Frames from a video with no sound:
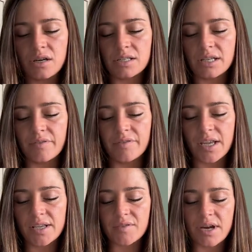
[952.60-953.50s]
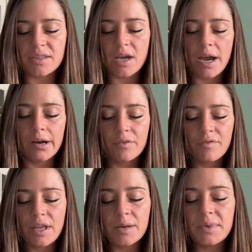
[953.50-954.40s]
yourself things, right? The
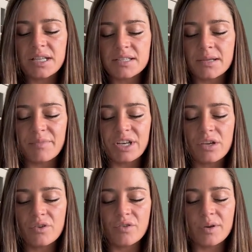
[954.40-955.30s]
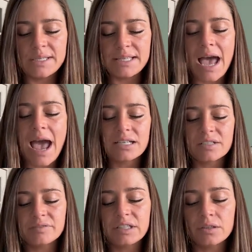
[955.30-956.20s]
Hierophant means somebody who is
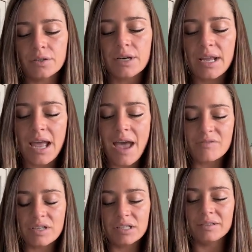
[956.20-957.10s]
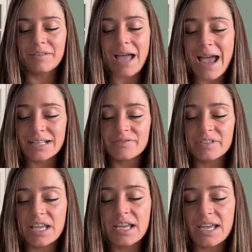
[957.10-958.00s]
actively learning,
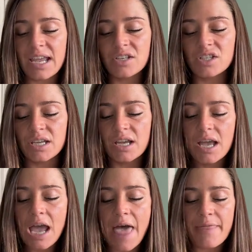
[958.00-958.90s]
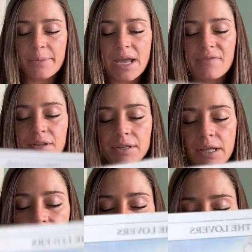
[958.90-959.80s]
actively engaging. And then we have the
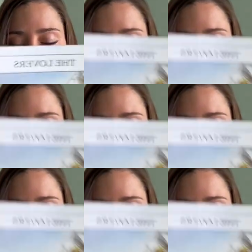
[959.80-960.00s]
Lover's